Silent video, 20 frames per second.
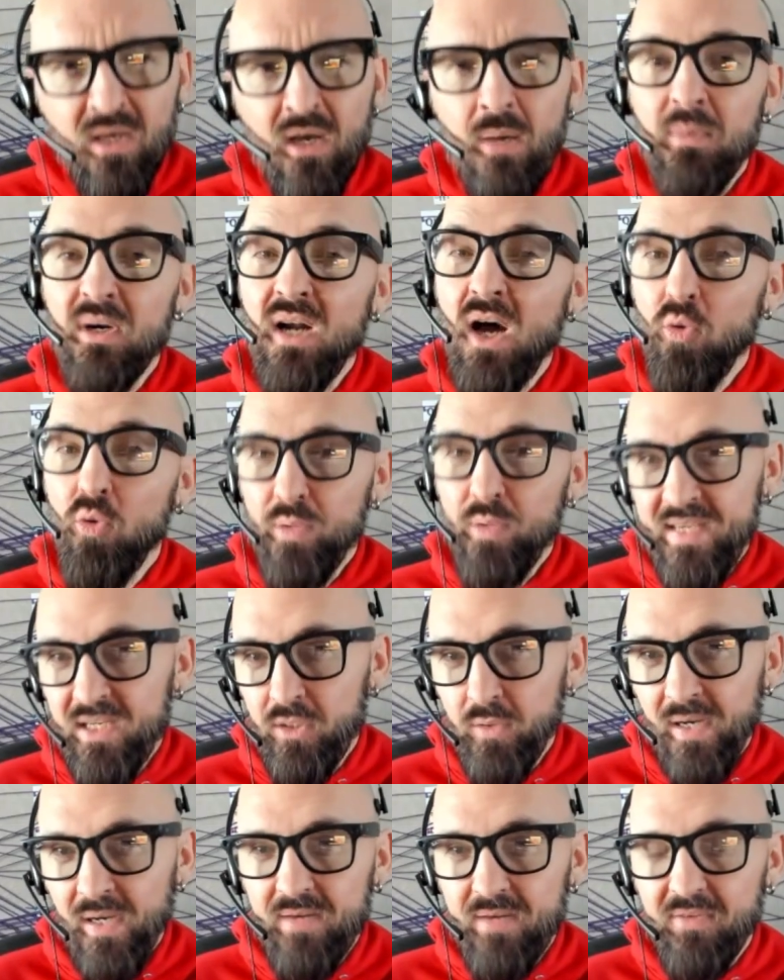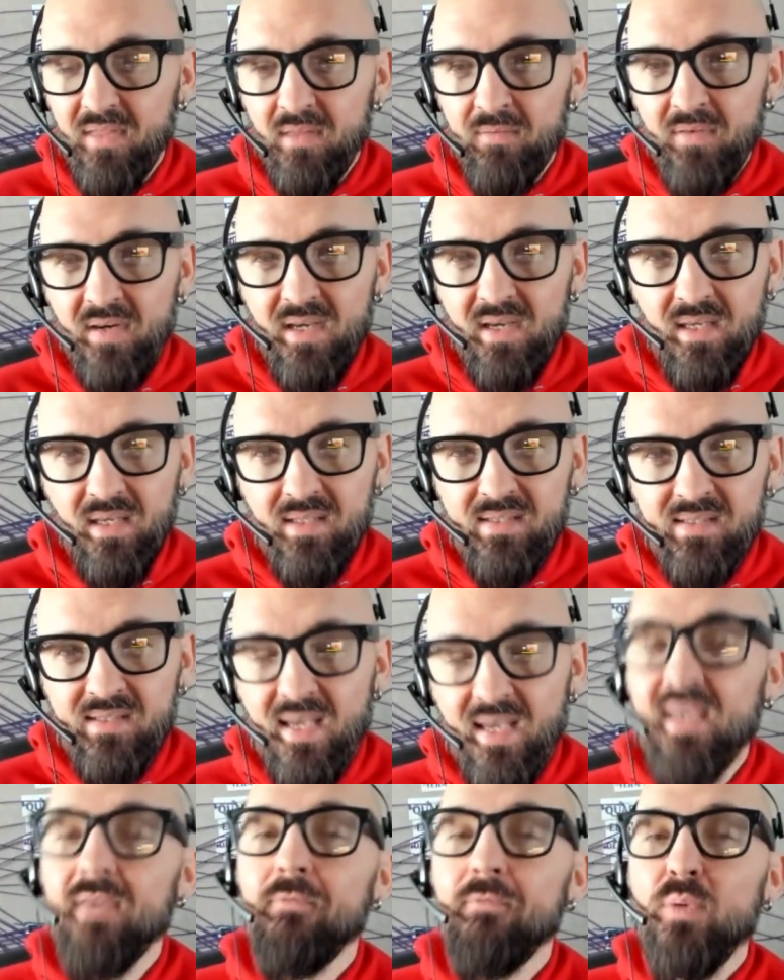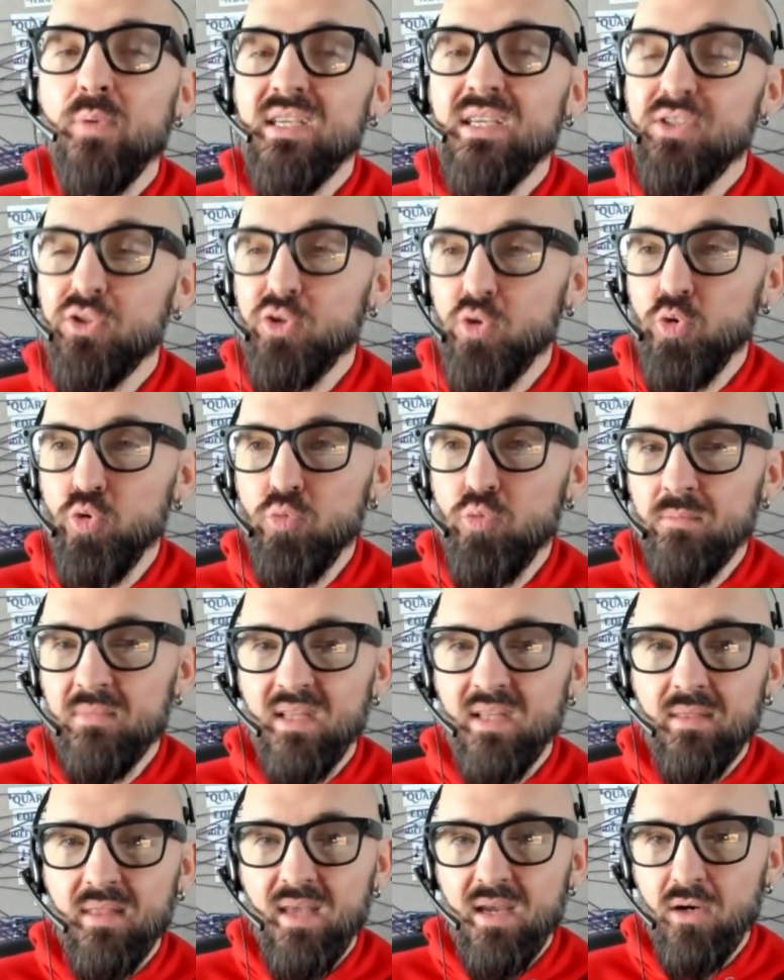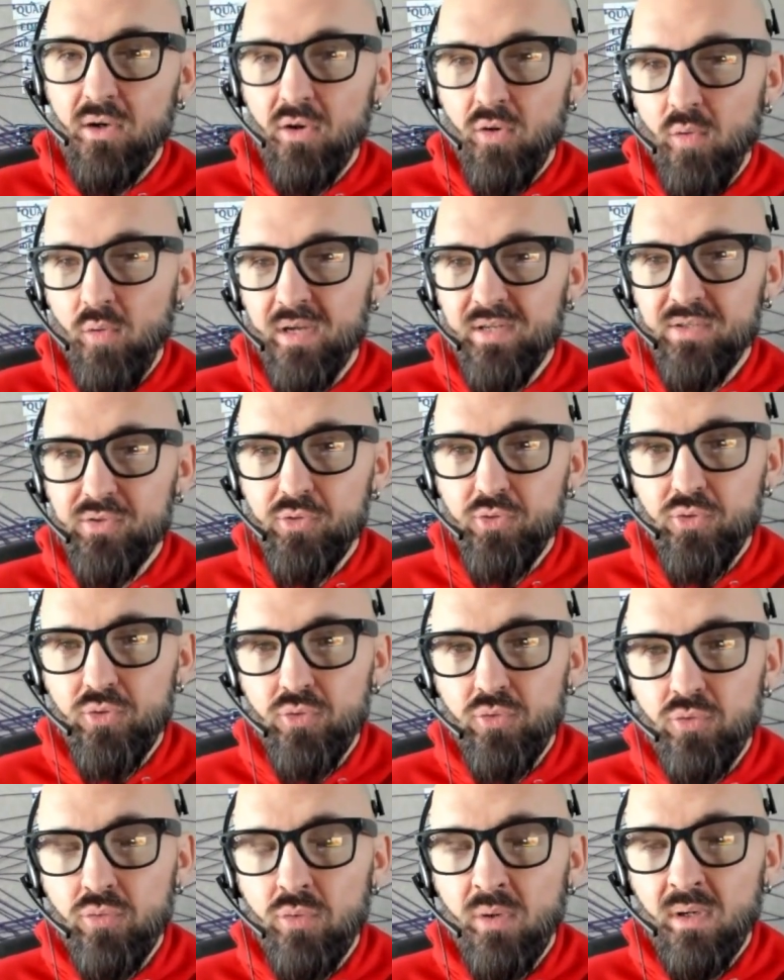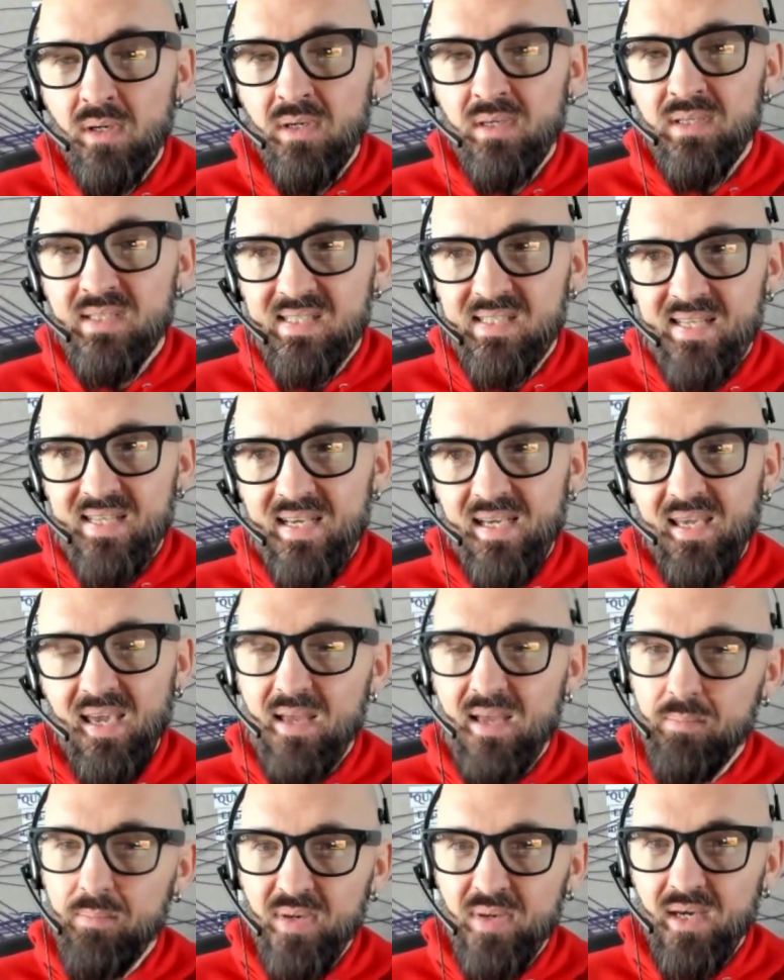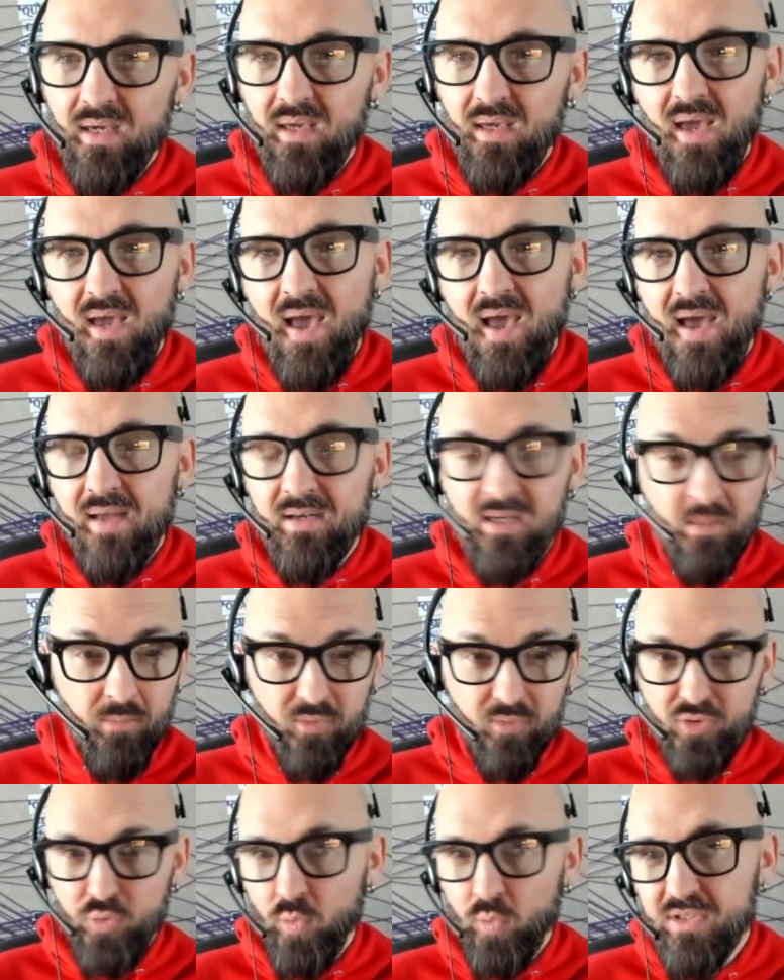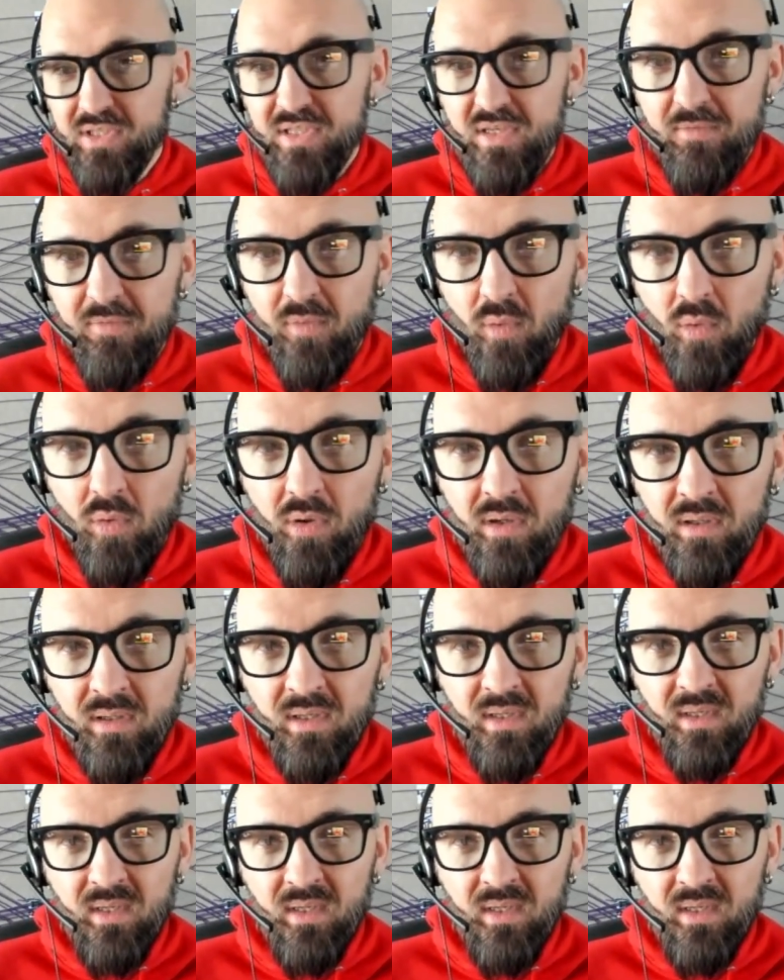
But I'll reiterate for the Vikings' sake, if we assume that they are going to stick and pick at number 24,